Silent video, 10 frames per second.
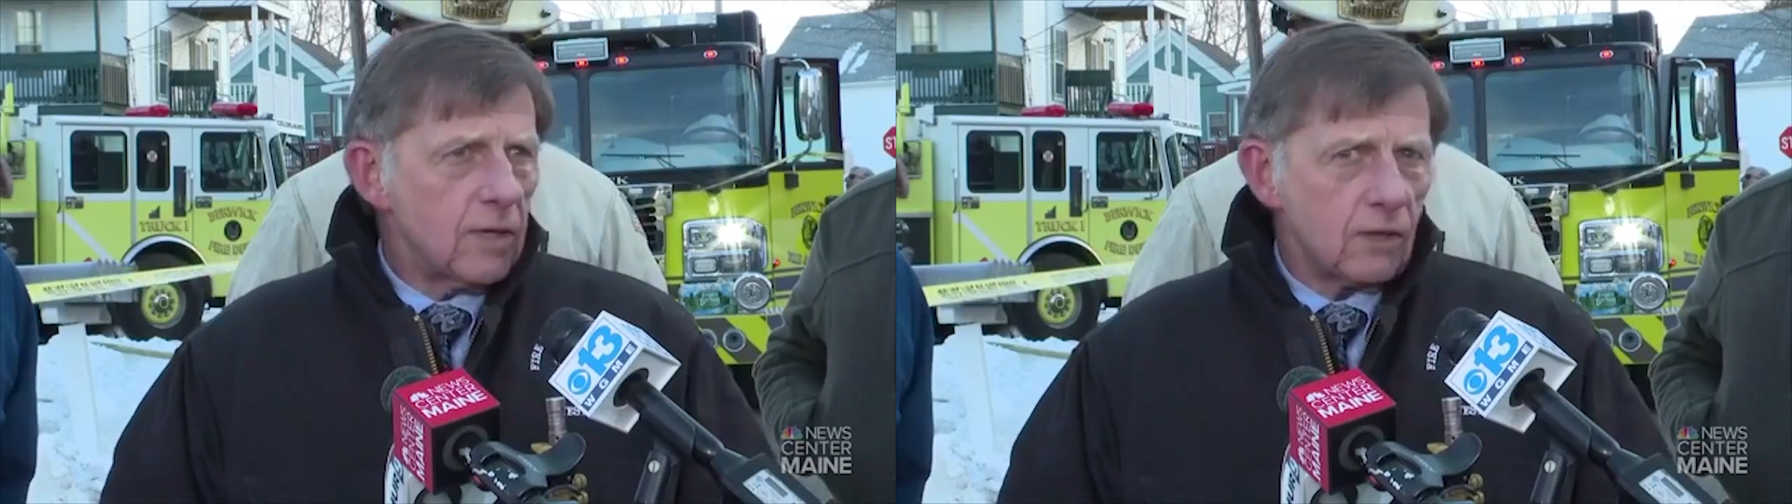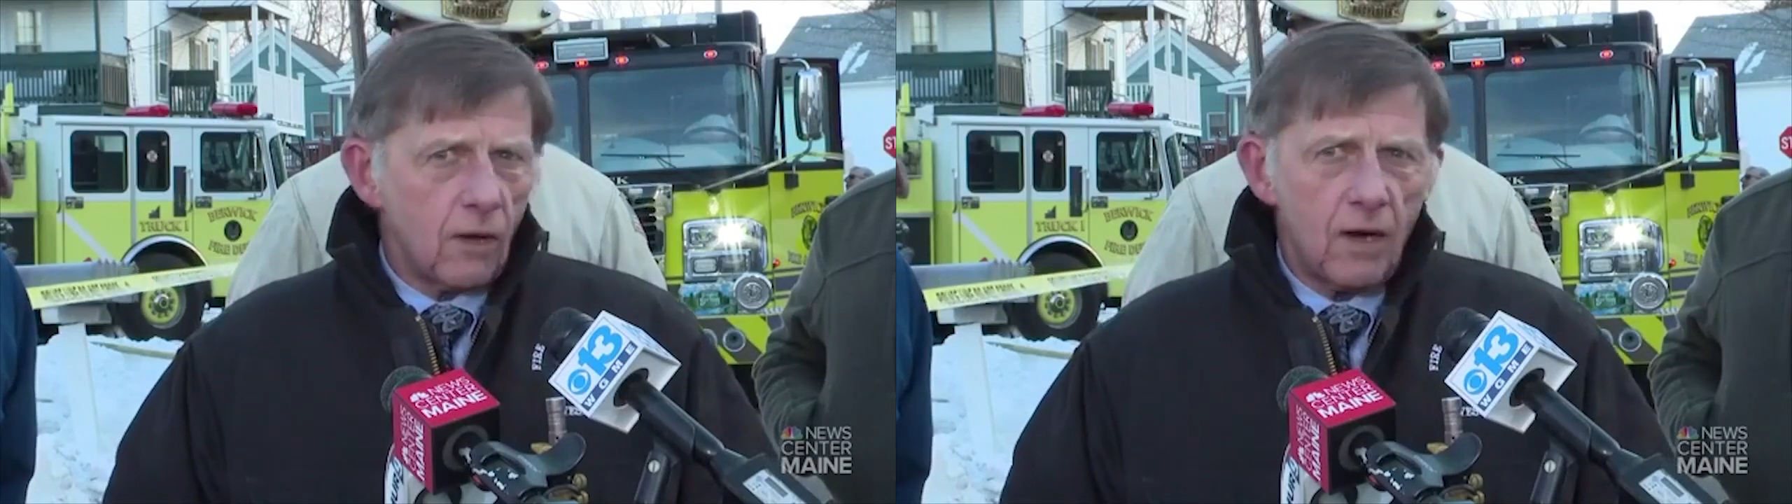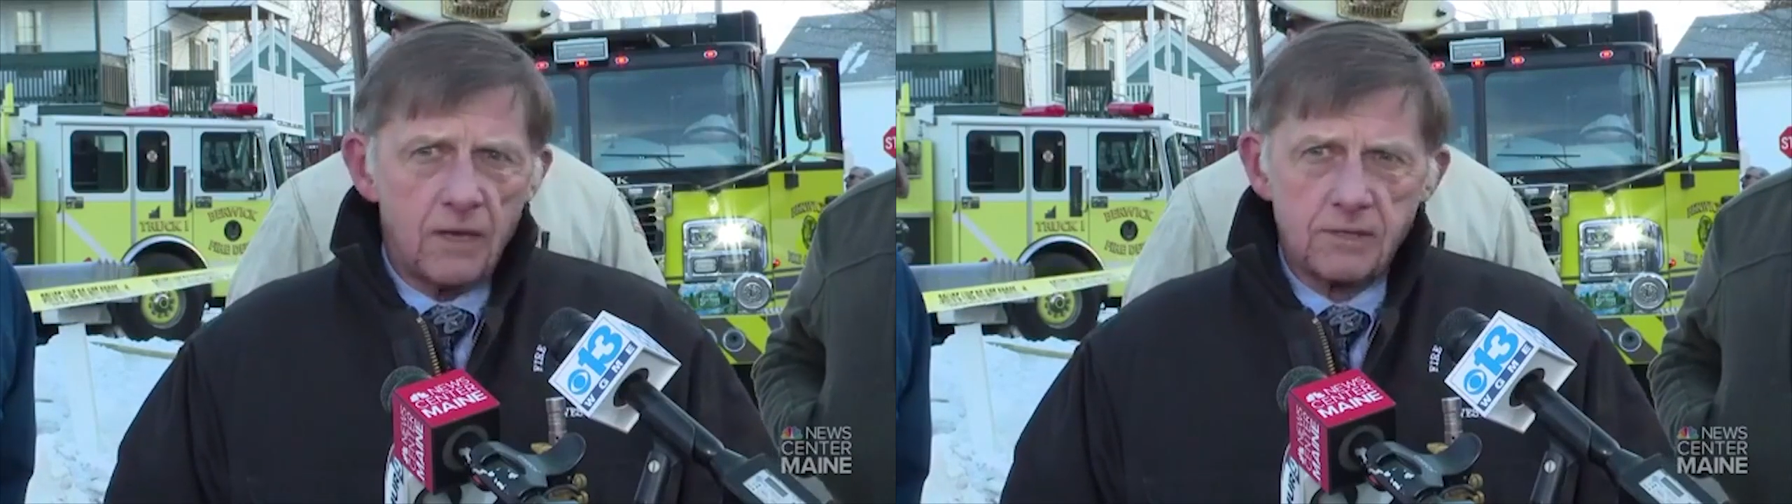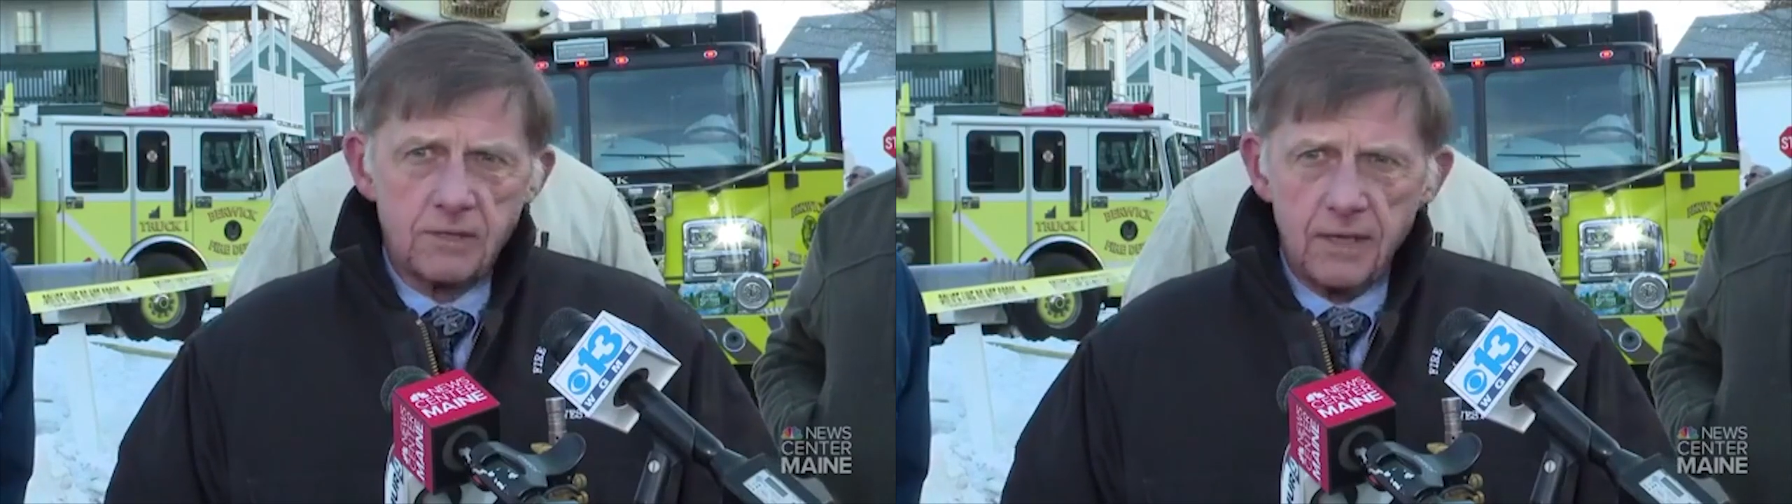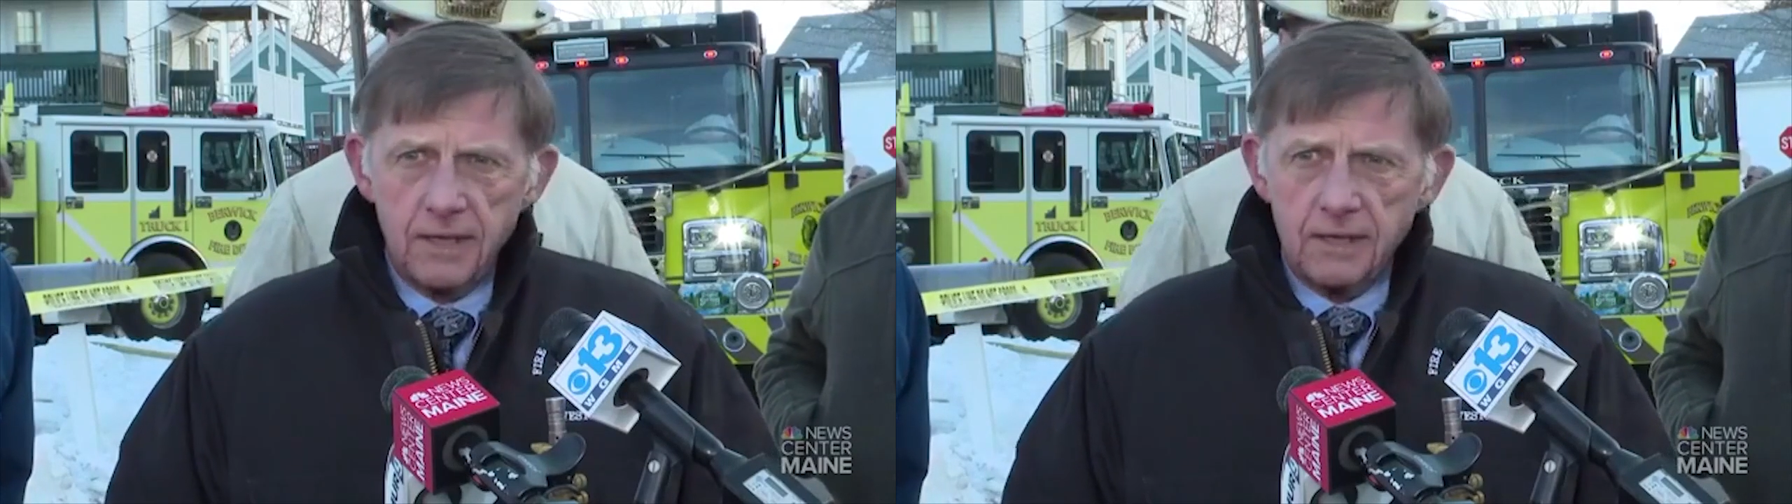we
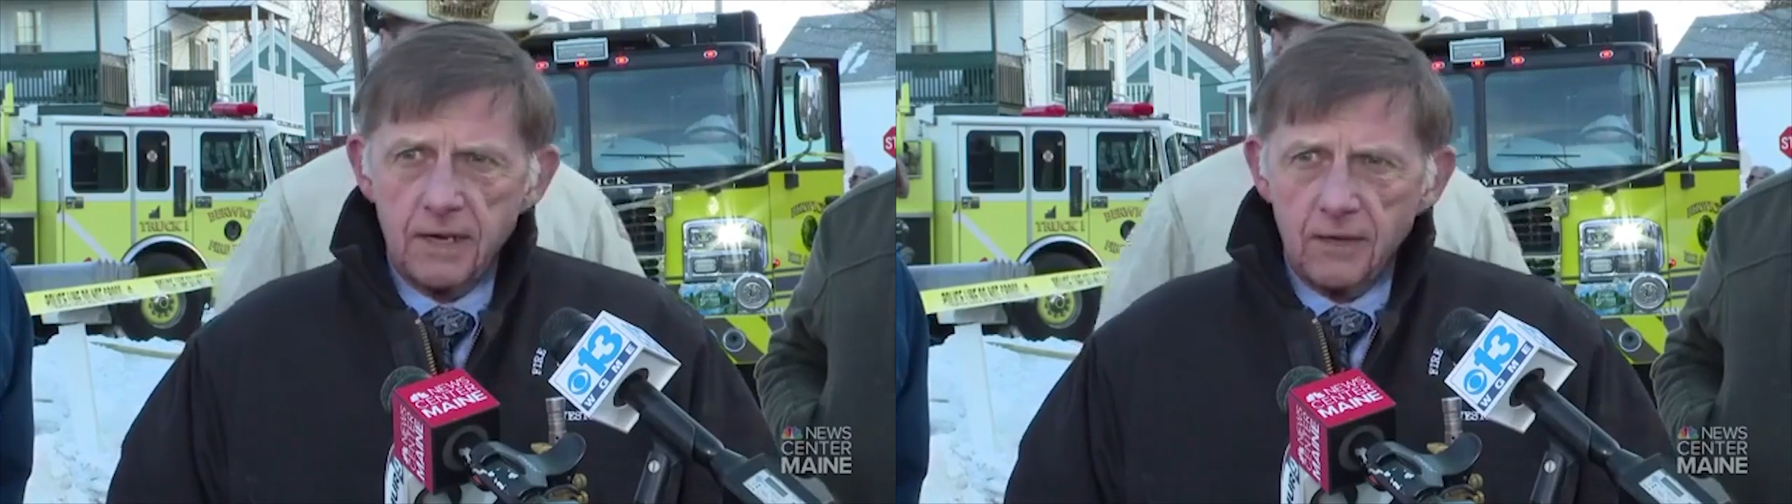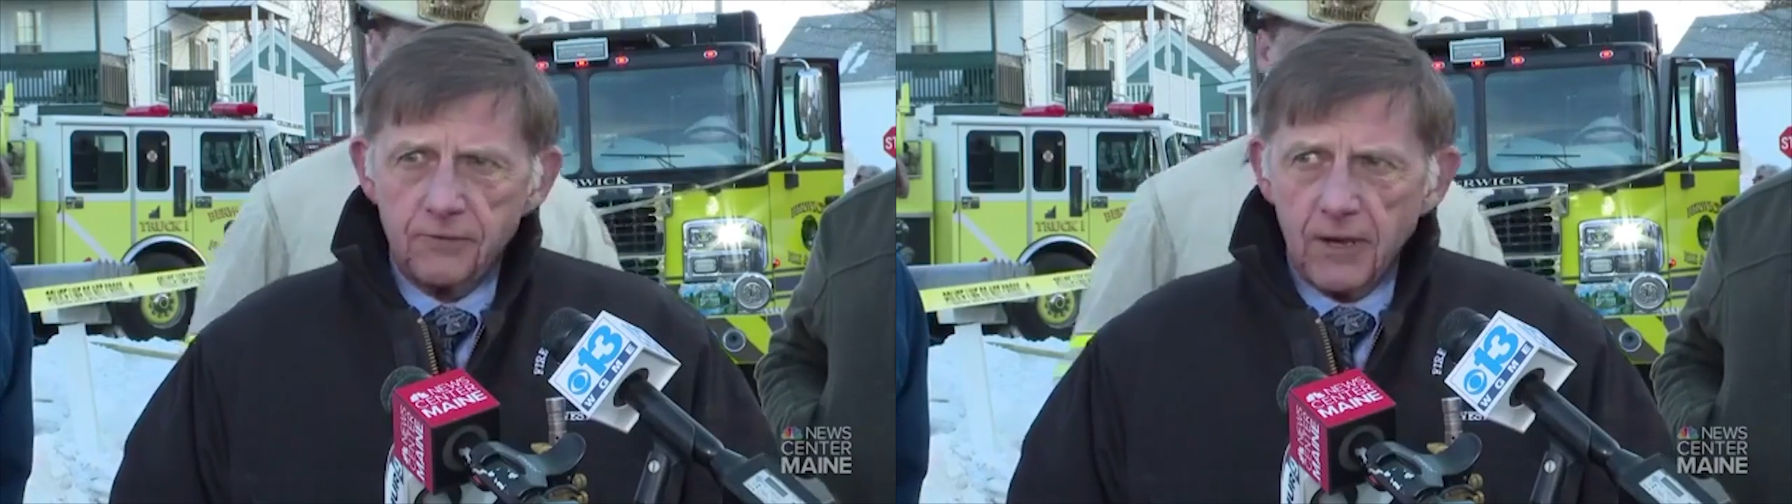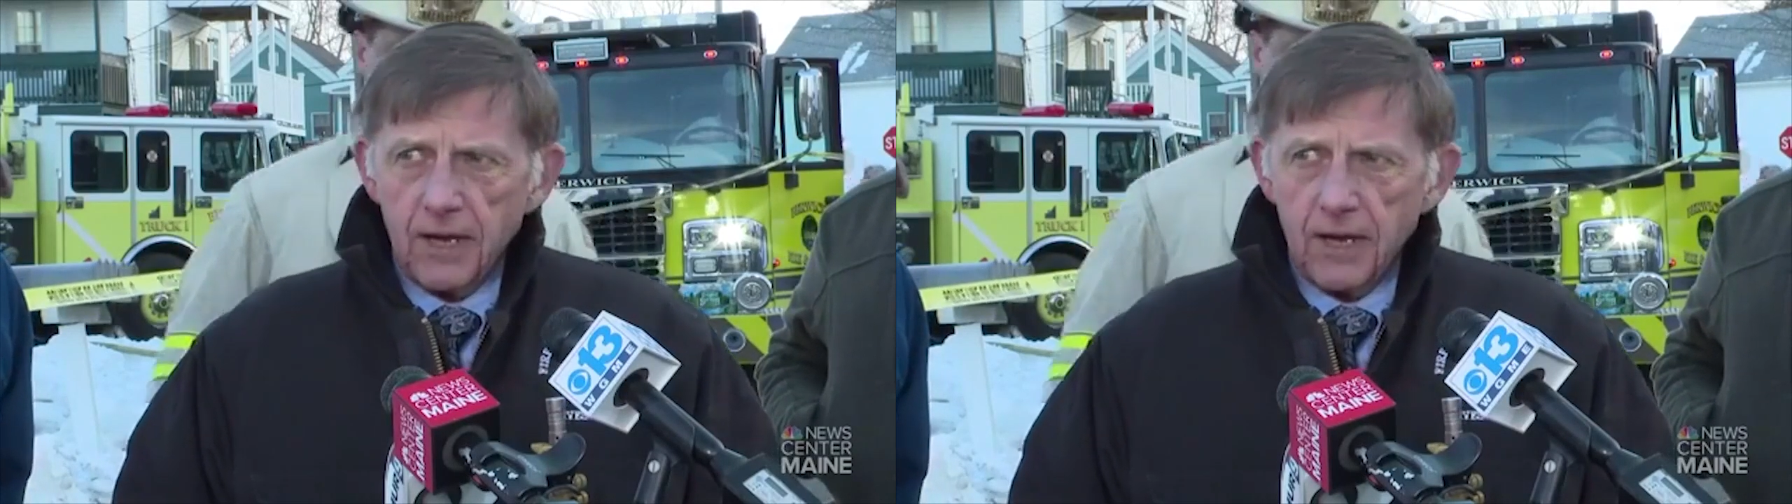lost a